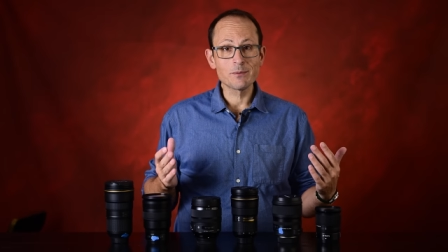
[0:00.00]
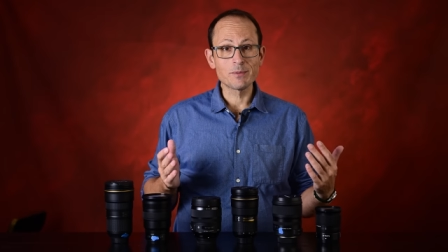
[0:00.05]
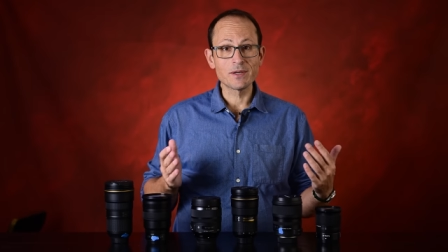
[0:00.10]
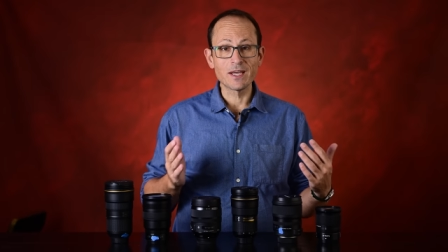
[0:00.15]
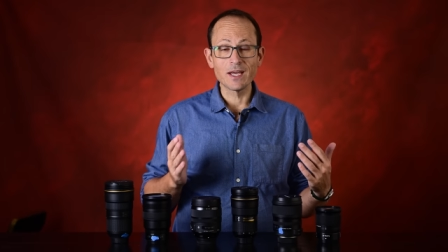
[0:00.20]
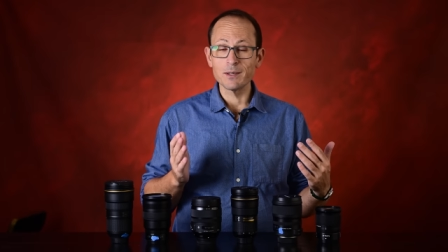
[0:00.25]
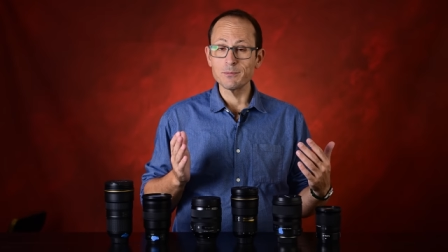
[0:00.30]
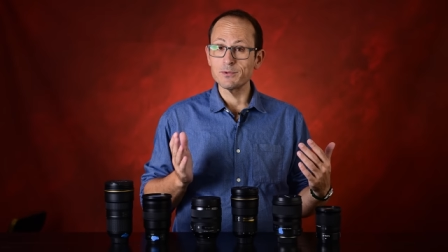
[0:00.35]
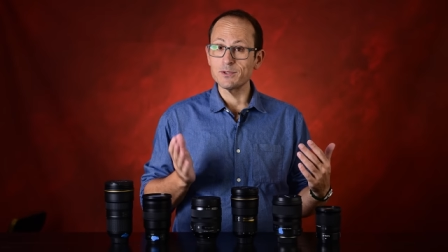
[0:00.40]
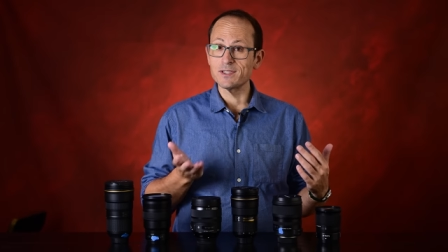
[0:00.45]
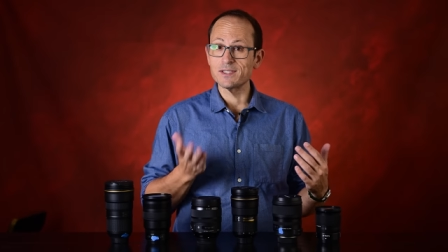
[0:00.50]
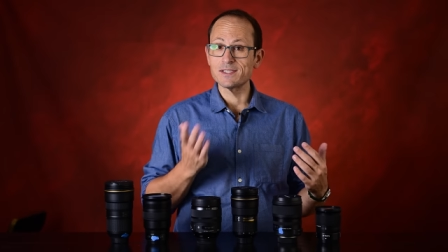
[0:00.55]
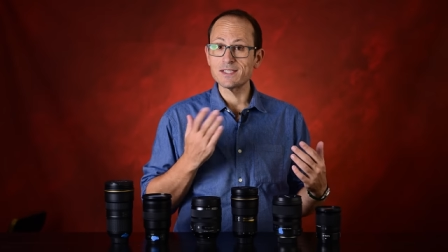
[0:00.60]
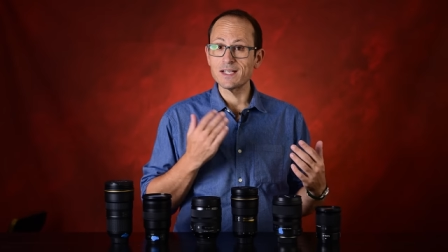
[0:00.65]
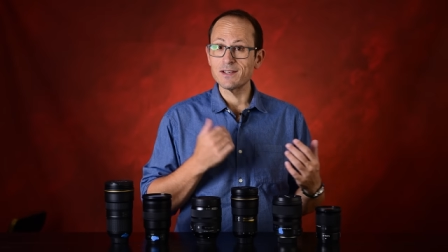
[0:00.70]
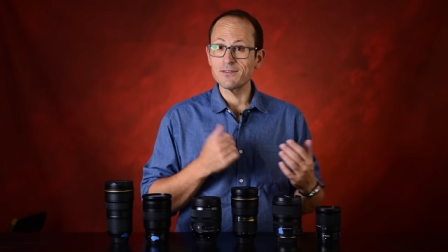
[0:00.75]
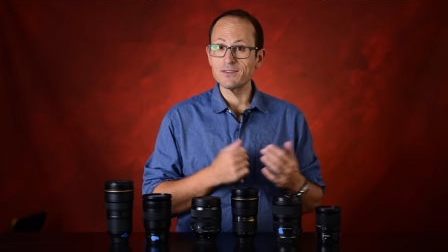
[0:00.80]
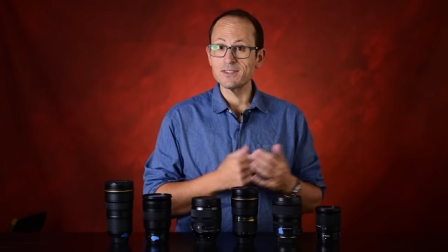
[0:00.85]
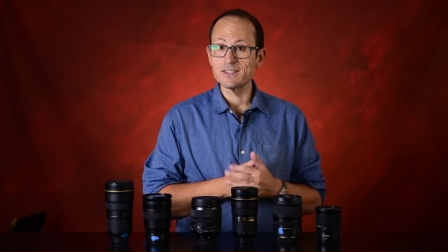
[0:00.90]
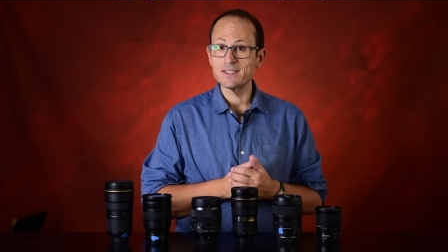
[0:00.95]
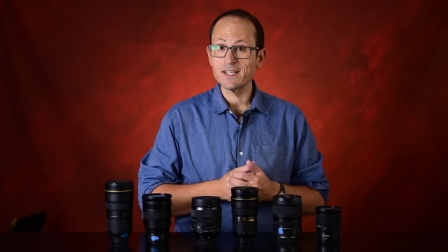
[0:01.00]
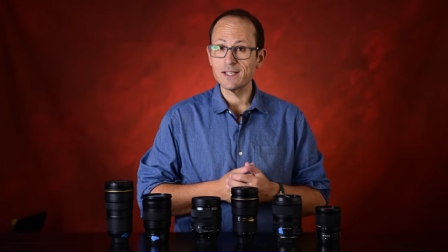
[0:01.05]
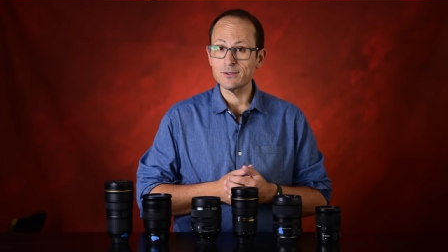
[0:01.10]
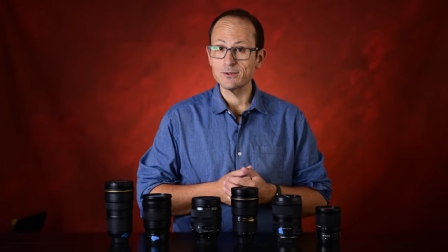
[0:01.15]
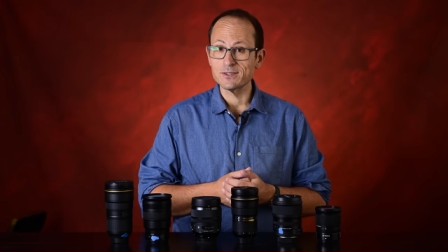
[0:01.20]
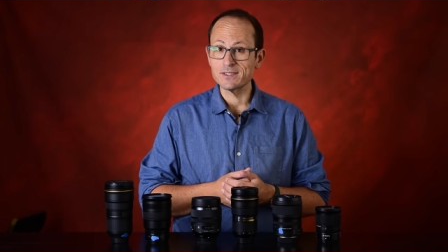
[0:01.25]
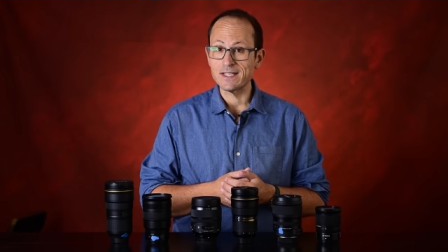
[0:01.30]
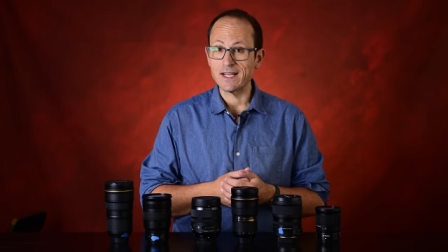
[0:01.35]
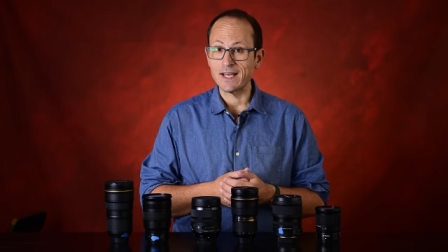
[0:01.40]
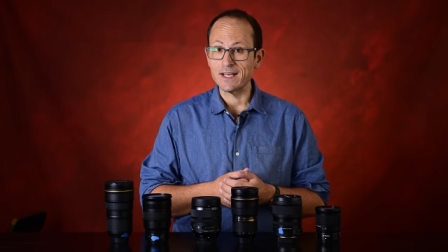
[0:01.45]
being able to save the
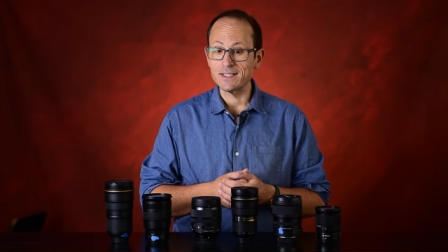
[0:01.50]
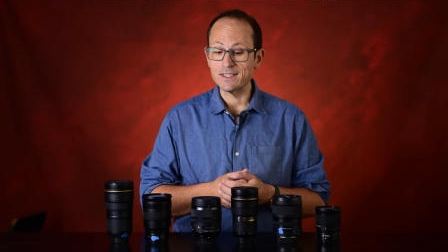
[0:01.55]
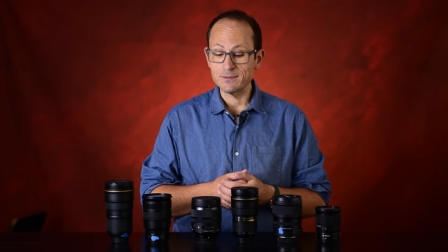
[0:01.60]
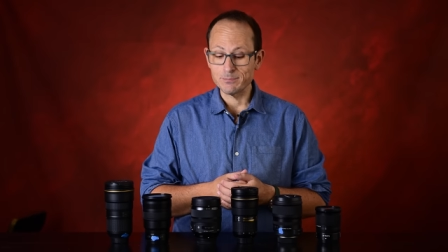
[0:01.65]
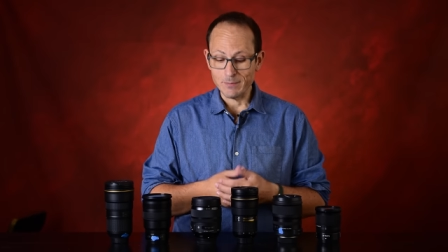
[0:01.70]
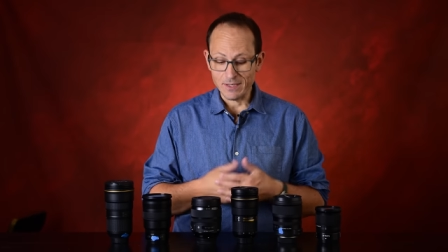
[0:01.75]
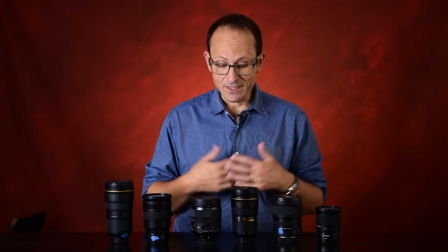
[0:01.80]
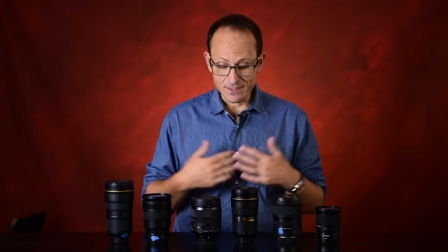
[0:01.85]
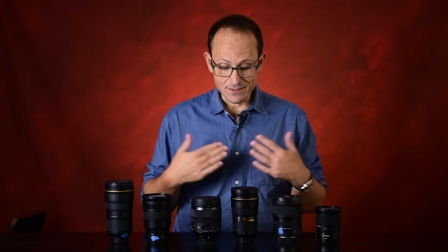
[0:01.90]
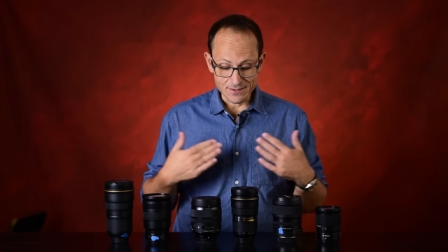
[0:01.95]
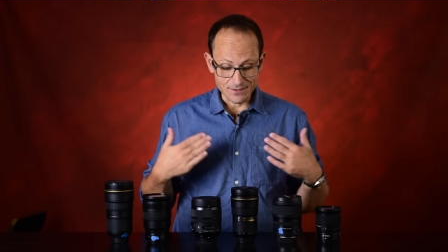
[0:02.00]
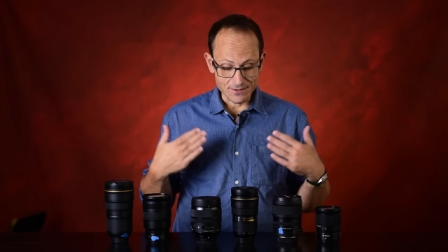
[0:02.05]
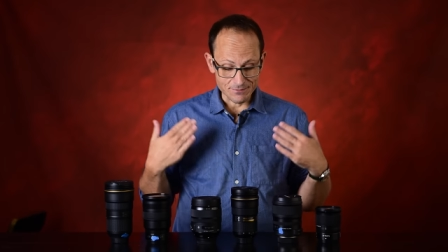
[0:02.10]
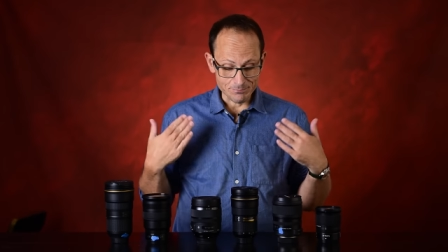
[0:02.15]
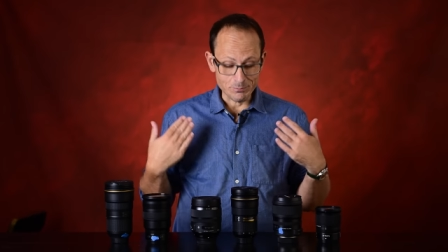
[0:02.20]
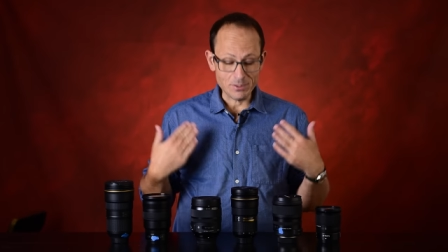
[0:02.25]
sales tax makes